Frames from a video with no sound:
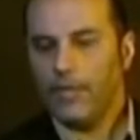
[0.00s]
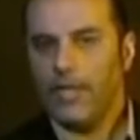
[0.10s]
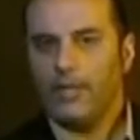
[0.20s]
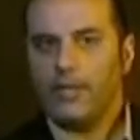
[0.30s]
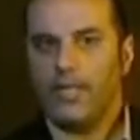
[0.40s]

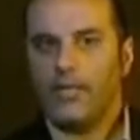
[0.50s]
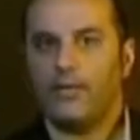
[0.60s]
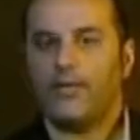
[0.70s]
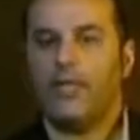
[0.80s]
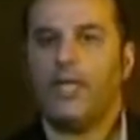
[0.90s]
The ancient
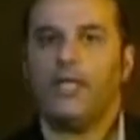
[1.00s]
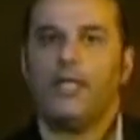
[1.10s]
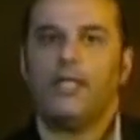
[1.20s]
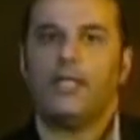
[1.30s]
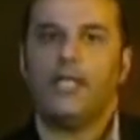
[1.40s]
legends
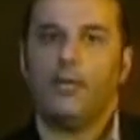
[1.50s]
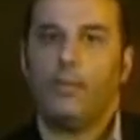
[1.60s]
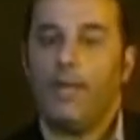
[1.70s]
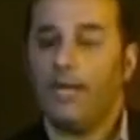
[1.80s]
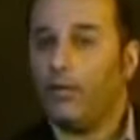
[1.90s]
say that they
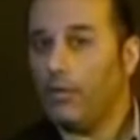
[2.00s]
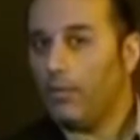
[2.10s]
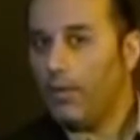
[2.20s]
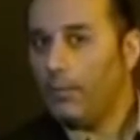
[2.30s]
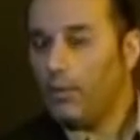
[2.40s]
went back to the
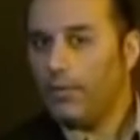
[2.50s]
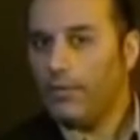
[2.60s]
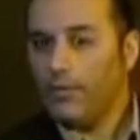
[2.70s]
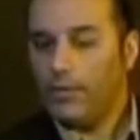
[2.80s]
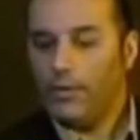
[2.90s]
drawing boards
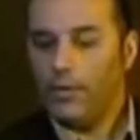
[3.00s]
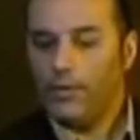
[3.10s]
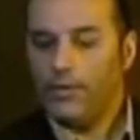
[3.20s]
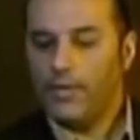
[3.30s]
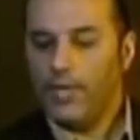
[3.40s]
for the
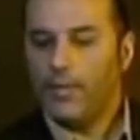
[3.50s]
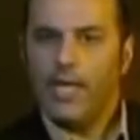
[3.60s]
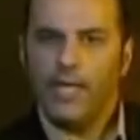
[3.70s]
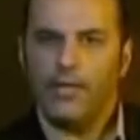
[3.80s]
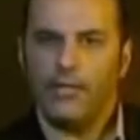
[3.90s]
third time,
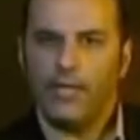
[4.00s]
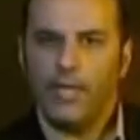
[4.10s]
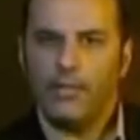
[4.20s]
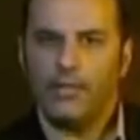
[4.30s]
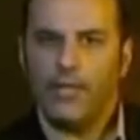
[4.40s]
and this
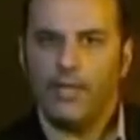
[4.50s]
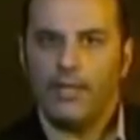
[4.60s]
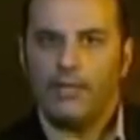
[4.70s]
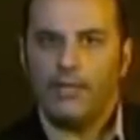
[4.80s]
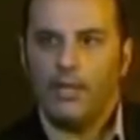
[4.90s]
time they
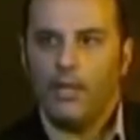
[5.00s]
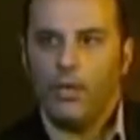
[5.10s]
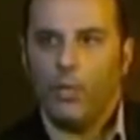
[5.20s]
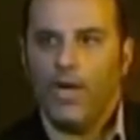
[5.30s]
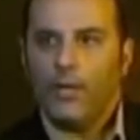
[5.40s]
said, Listen,
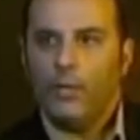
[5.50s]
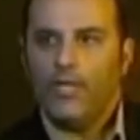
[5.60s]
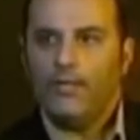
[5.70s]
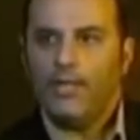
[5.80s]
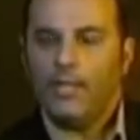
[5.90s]
why do
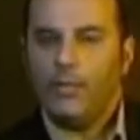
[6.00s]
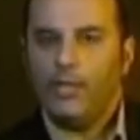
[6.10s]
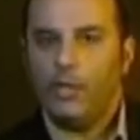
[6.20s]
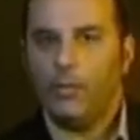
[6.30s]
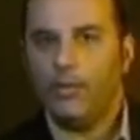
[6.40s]
we even deal
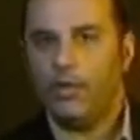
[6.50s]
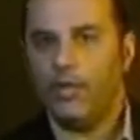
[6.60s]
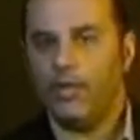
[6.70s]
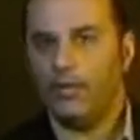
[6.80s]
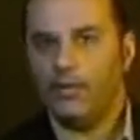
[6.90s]
with a
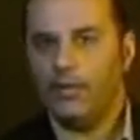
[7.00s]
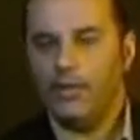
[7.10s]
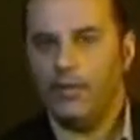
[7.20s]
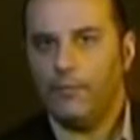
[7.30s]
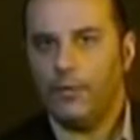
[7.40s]
humanoid
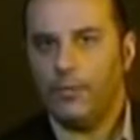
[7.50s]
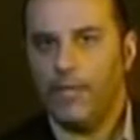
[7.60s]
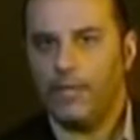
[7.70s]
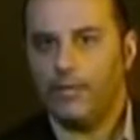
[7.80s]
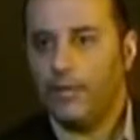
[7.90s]
in the first
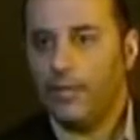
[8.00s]
place?